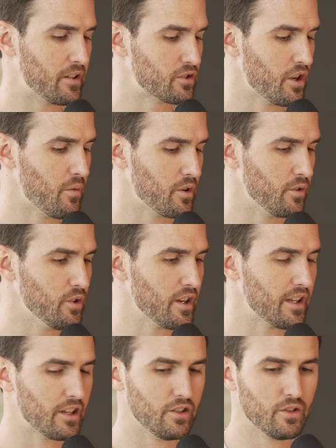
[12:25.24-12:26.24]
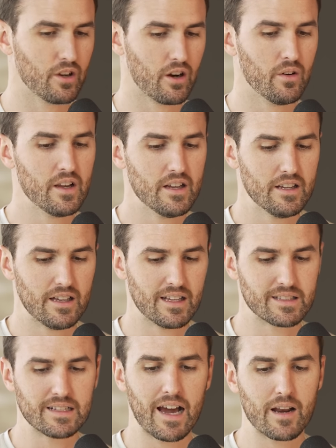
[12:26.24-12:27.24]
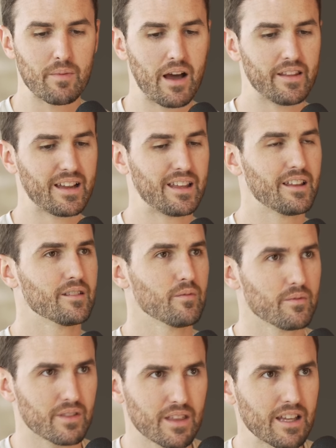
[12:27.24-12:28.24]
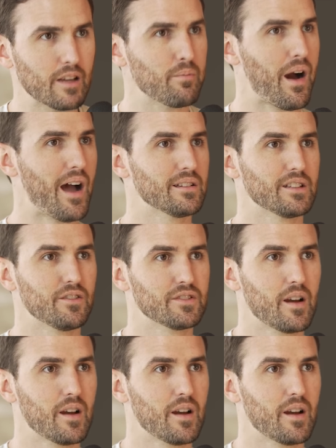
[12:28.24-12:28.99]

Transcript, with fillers: And so when you look at it, you go, it's not about like thinking positive